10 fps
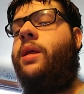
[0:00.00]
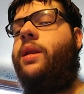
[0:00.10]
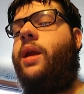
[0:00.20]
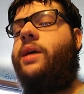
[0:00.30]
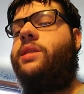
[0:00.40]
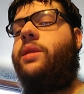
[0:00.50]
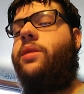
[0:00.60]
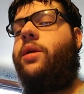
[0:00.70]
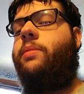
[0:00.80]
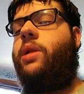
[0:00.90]
Niacin,
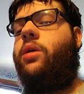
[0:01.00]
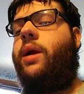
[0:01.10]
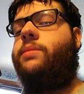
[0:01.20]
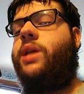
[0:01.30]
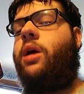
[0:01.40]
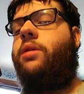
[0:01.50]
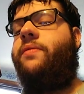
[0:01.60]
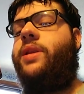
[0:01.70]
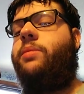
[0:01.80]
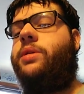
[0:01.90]
30 milligrams,
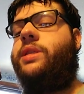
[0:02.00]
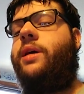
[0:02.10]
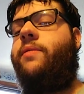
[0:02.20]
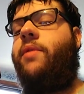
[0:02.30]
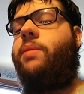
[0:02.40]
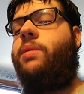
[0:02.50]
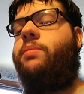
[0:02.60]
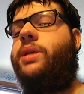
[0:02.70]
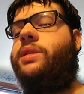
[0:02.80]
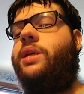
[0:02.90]
150%, vitamin
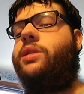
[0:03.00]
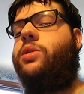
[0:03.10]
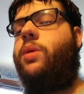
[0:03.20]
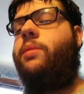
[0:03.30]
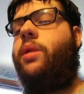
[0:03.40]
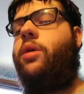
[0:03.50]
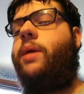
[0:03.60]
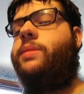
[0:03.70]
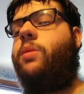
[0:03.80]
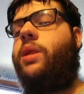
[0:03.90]
B6, 20
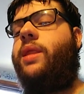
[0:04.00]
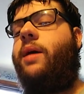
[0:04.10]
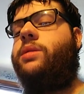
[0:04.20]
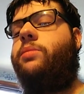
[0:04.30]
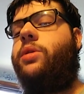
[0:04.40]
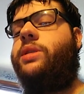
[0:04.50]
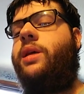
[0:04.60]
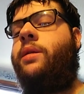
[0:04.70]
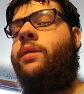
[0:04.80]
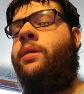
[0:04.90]
milligrams,
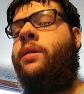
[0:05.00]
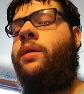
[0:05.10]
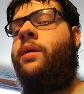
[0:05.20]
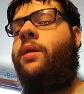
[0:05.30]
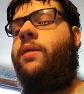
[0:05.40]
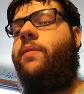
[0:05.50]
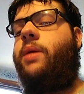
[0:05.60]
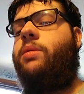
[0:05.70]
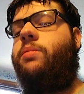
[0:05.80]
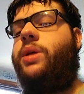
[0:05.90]
1000%.
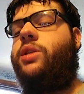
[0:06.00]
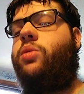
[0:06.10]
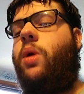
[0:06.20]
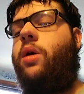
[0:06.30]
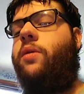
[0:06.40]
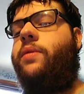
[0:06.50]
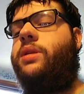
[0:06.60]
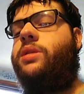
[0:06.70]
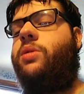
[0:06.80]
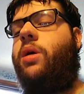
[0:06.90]
Vitamin B12,
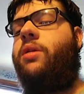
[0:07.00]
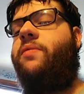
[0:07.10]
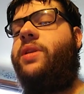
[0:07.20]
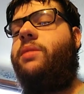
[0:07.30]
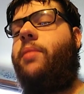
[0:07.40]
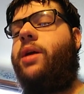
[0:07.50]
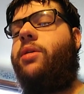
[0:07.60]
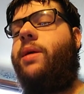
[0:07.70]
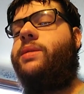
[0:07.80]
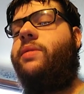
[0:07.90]
250
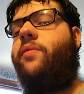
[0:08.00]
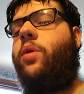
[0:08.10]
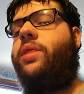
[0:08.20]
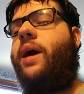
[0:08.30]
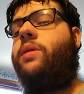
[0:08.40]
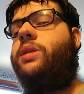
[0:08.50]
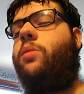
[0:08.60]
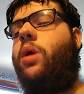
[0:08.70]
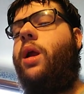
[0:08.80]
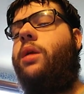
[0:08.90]
micrograms,
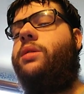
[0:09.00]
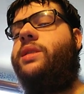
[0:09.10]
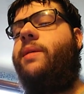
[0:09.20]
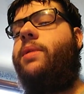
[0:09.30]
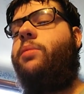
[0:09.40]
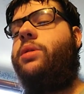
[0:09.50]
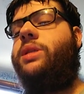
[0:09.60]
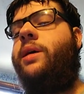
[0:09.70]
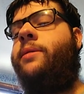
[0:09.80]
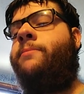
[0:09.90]

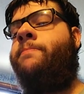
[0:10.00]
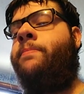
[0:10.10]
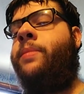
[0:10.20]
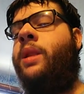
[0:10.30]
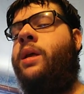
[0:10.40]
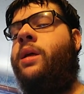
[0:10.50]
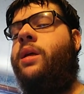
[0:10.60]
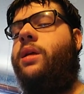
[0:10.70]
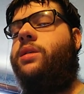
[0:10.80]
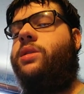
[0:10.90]
4170%
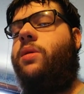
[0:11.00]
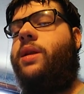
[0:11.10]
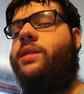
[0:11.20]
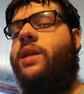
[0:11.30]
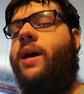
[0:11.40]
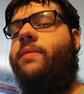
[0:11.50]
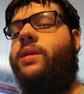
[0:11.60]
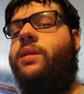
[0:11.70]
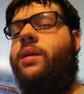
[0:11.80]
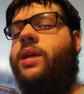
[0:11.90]
so it doesn't have
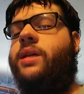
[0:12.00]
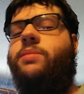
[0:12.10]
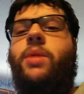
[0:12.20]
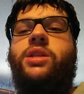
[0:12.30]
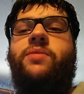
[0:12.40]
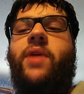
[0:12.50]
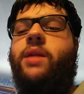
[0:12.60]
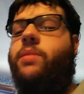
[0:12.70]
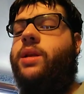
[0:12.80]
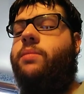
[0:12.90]
a, as much
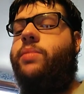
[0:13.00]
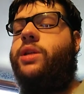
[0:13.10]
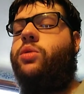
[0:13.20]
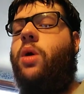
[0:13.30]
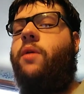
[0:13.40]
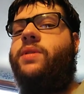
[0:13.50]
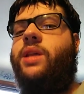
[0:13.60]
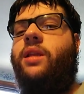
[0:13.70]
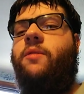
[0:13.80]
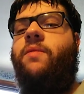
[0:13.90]
vitamin B12 as
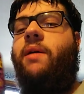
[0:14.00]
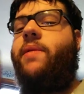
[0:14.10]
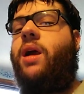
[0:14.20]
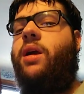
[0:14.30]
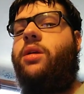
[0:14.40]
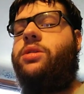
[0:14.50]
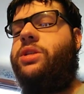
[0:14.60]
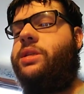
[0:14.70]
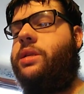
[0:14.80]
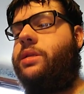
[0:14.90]
like the 5-hour
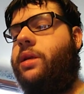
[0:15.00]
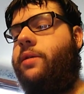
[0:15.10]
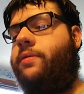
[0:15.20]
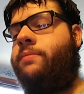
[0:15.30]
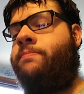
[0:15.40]
energies and stuff.